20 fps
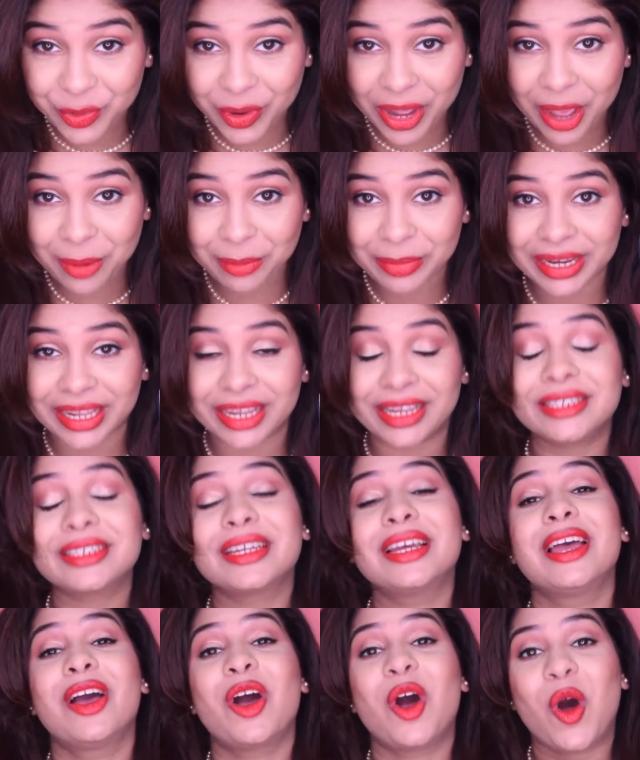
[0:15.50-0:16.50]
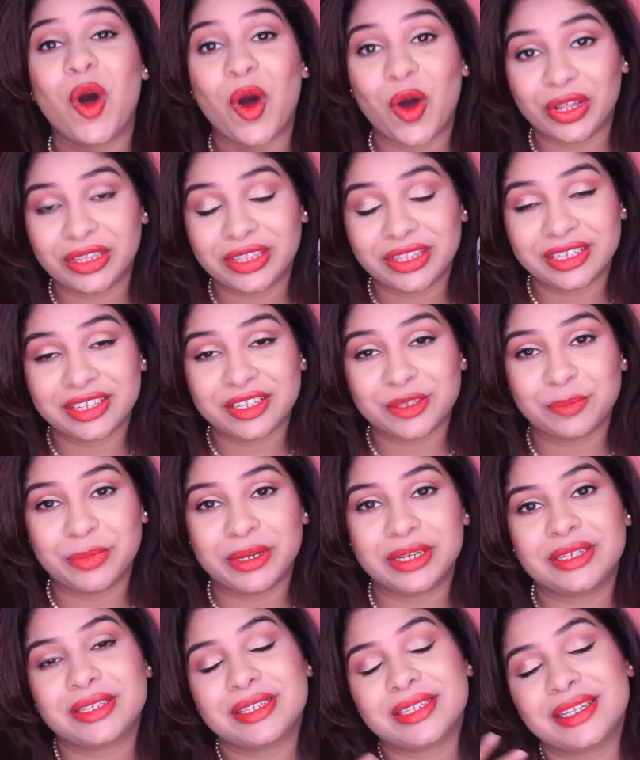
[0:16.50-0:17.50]
I am late on this,
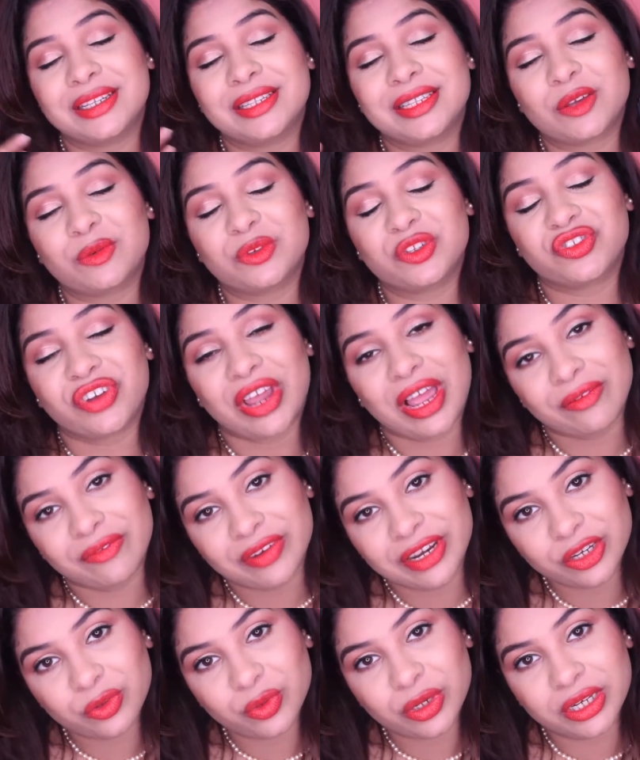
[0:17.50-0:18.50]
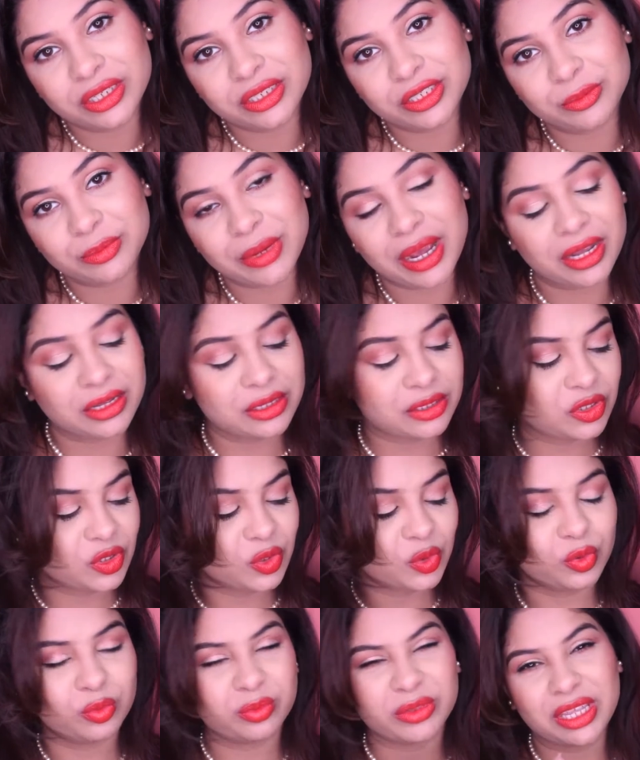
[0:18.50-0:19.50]
but since I was traveling to Andaman,
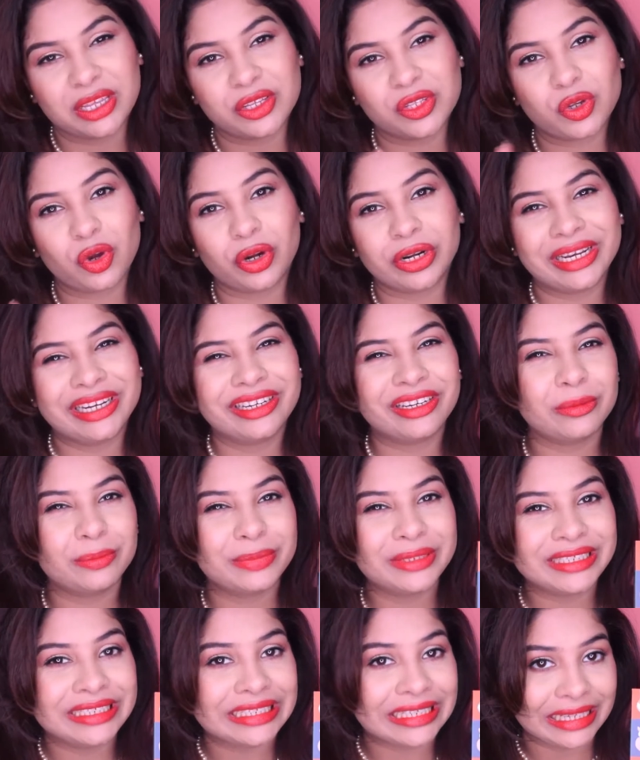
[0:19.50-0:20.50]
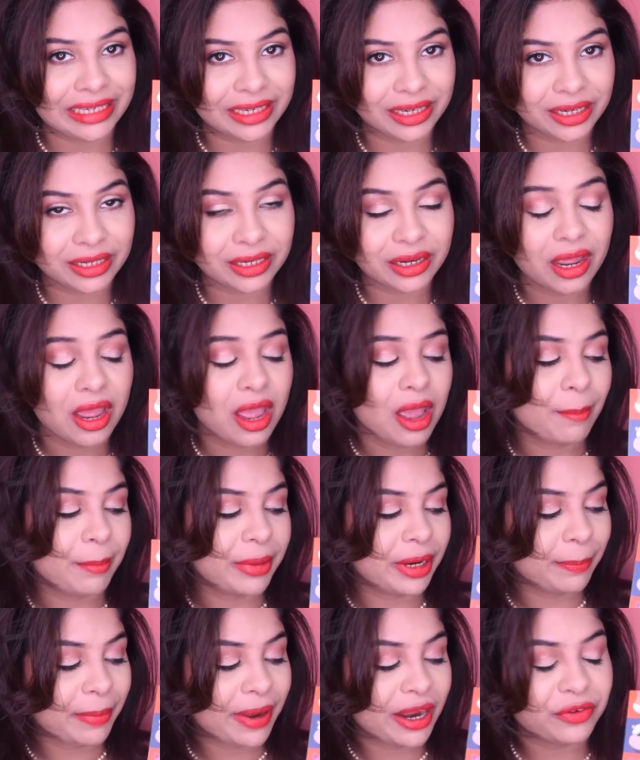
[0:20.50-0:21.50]
so things got a little bit delayed.
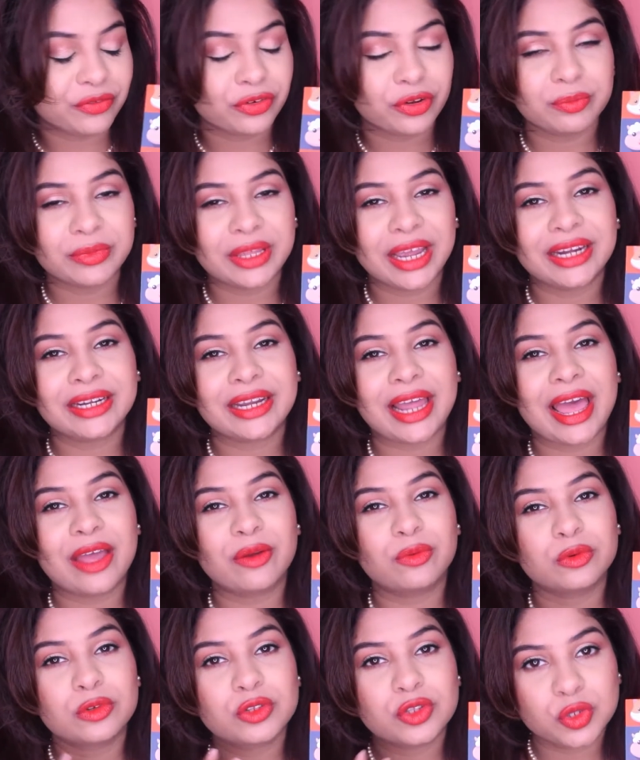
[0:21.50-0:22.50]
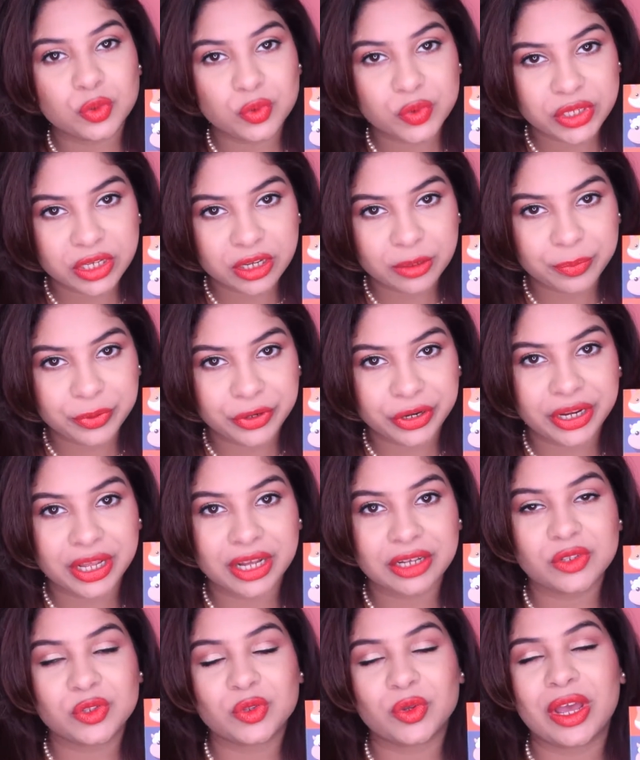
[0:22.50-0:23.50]
But apart from that, I was using a
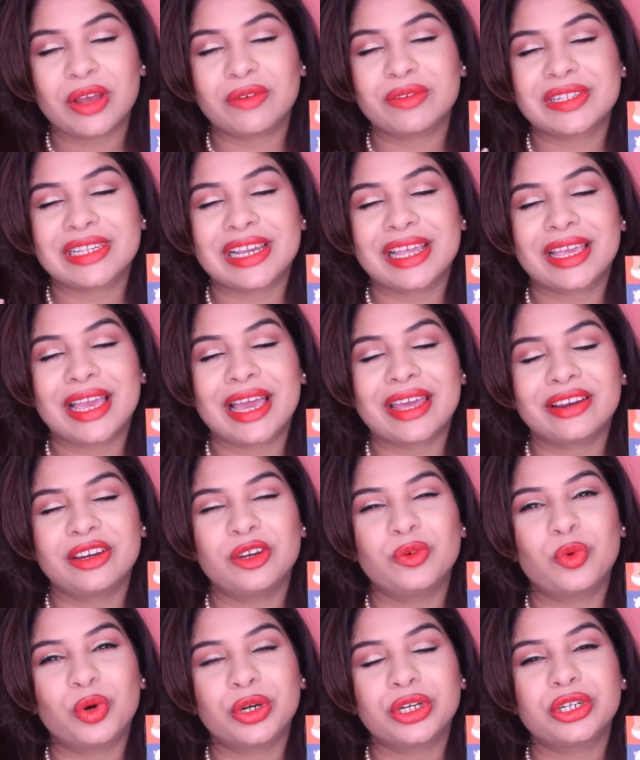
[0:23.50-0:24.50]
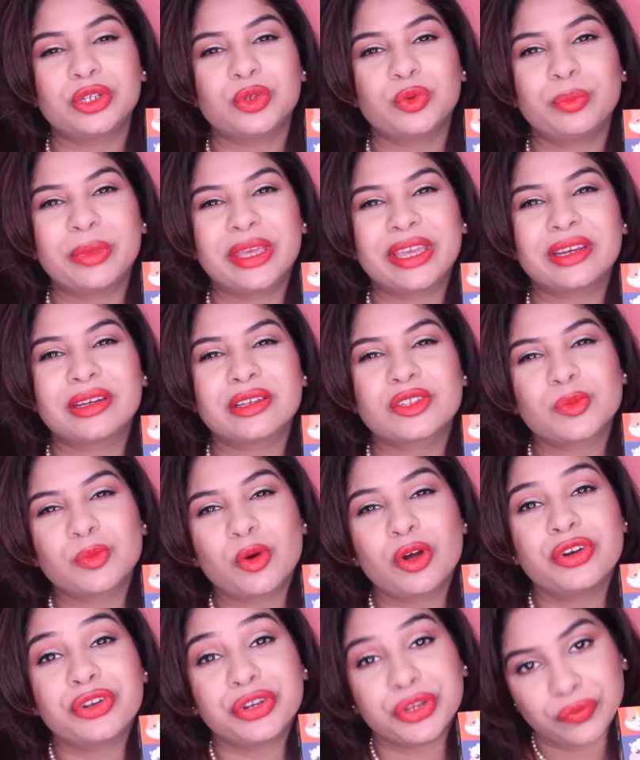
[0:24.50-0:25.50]
product, so I was like, I really wanted to make it a
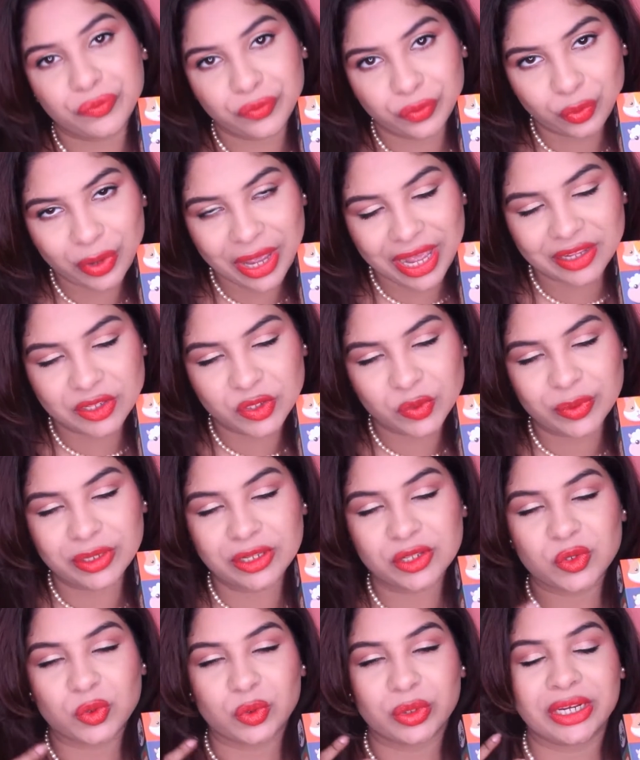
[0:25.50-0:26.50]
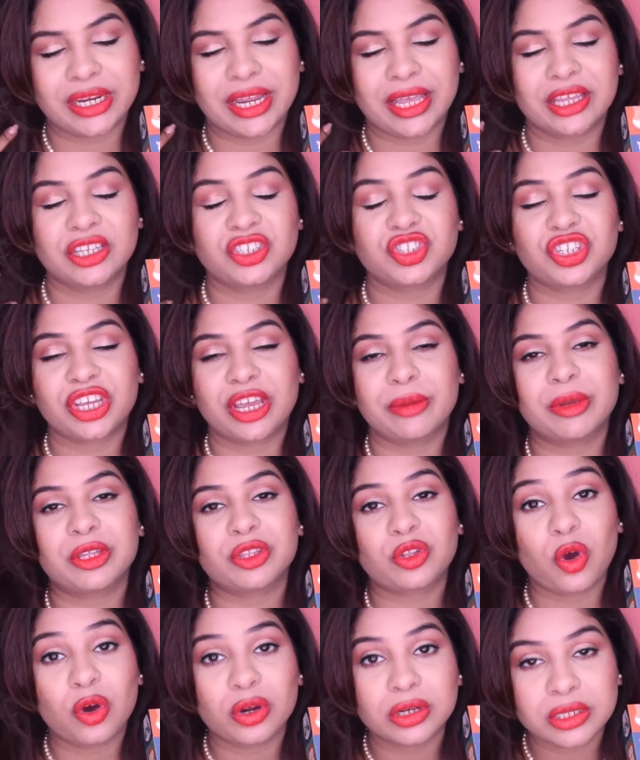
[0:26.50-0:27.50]
small review as well, so that I can share my
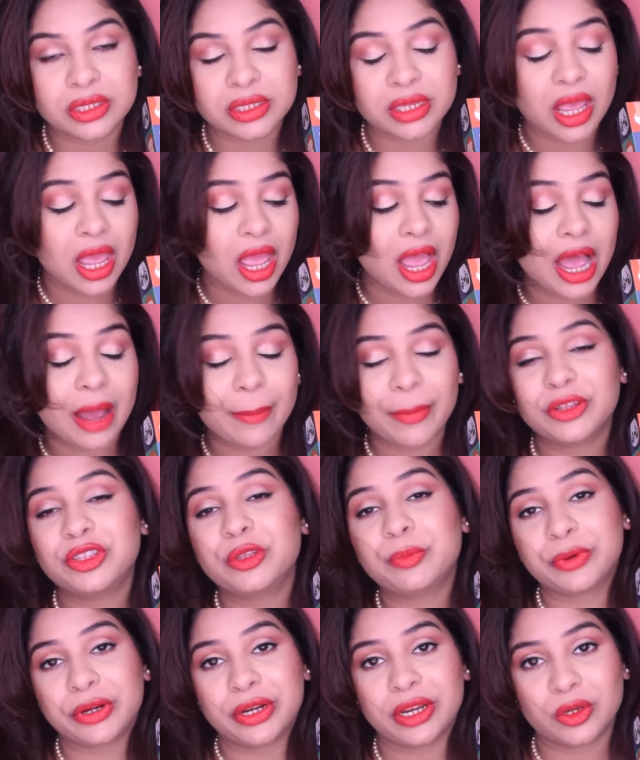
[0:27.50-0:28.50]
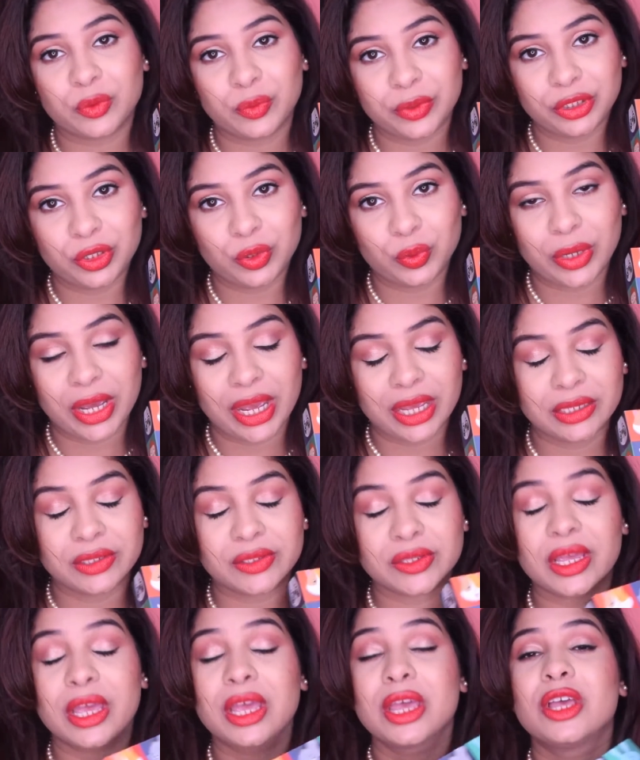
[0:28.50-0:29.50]
thoughts about the product with you
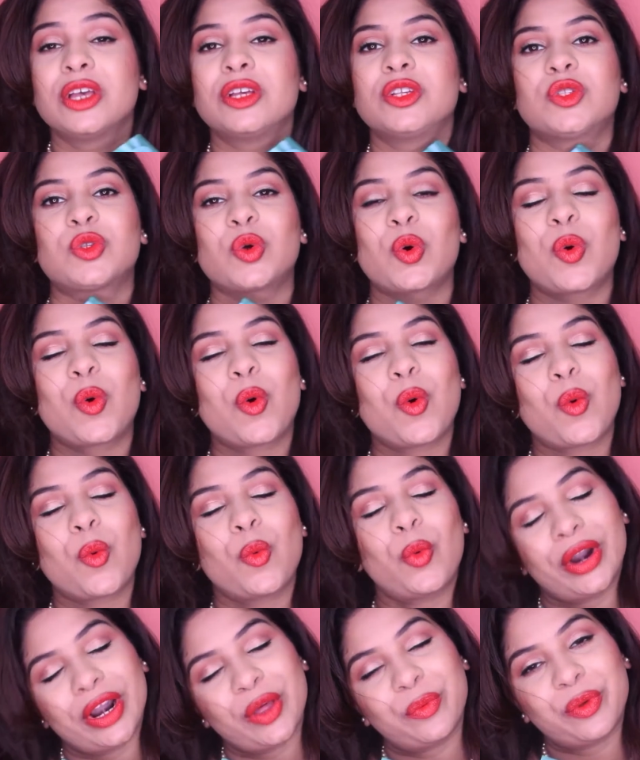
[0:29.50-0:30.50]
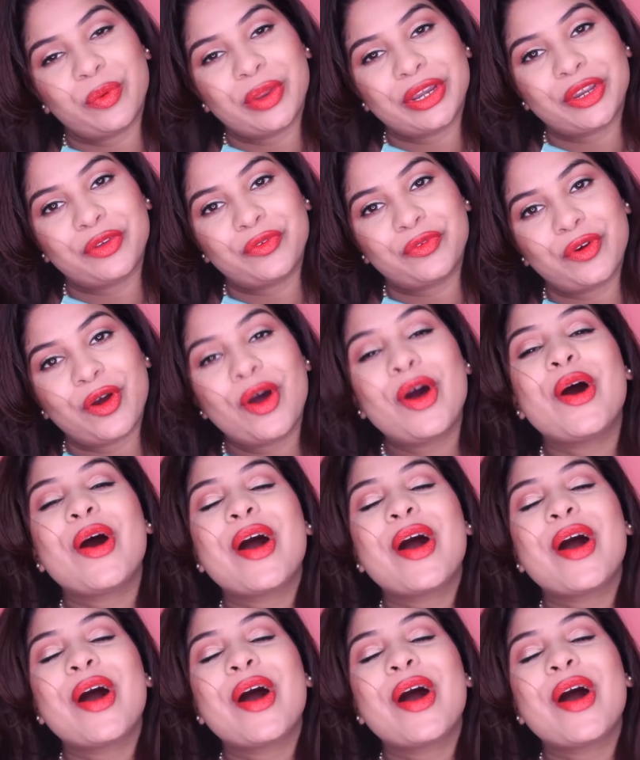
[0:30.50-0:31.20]
guys. So what are we waiting for?